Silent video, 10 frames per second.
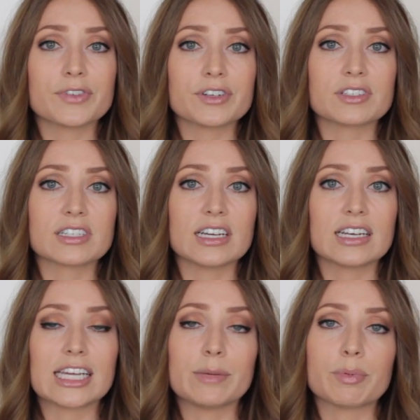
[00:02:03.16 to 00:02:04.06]
for your
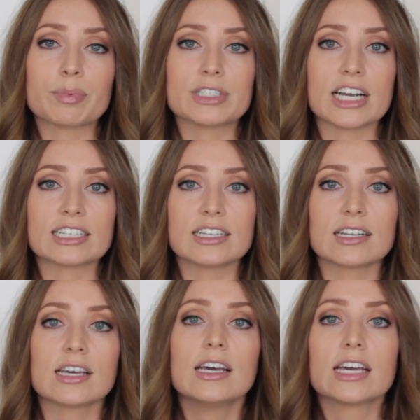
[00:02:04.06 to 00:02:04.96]
skin, keep it
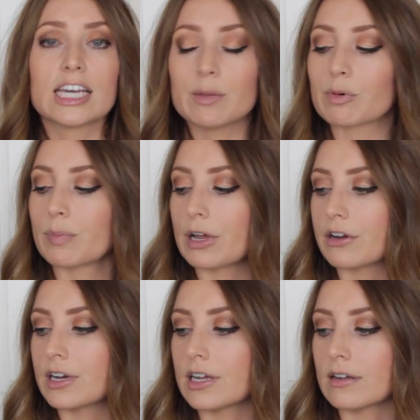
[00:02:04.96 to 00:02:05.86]
protected, keep
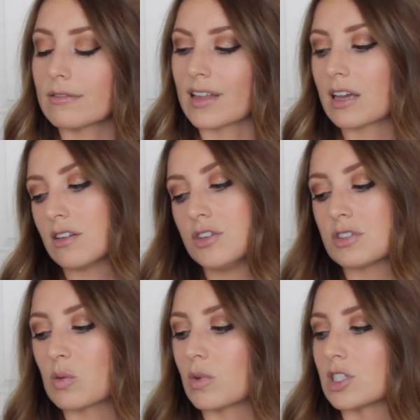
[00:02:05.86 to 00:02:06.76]
repairing it, like
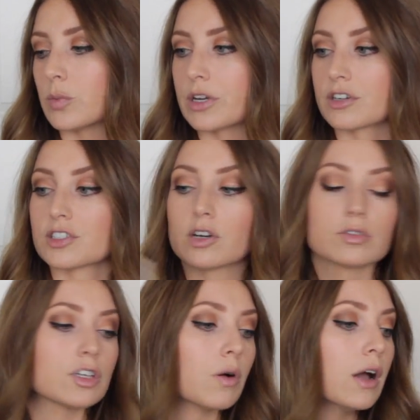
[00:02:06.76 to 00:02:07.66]
use it once a week or so.
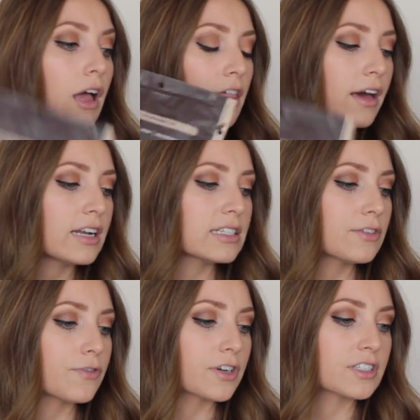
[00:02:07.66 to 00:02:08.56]
So that is
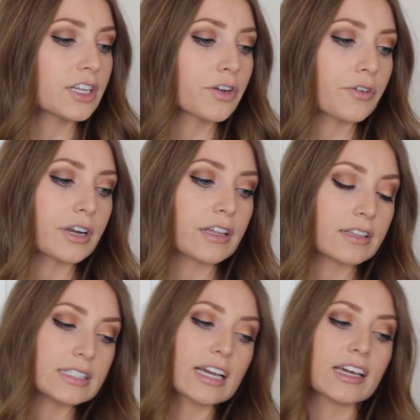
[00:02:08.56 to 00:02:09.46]
the first ingredient.
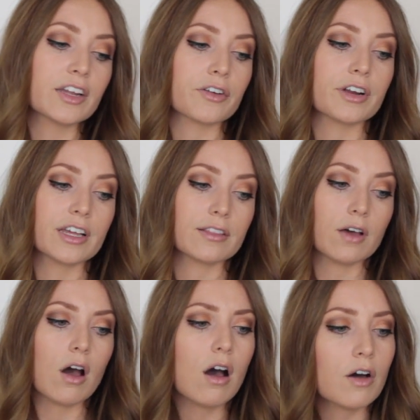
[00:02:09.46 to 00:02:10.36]
The second ingredient,
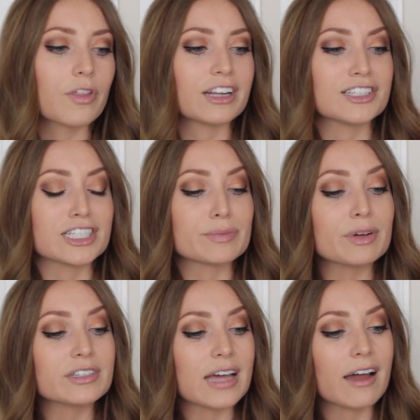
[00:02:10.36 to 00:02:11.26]
oh, that just
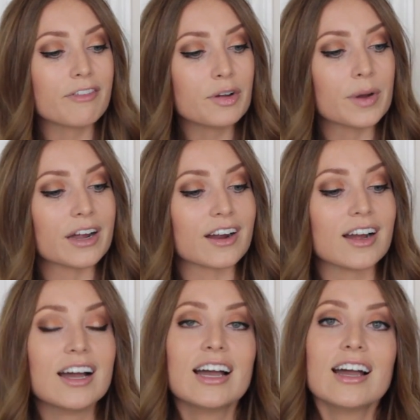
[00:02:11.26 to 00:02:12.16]
spilled everywhere.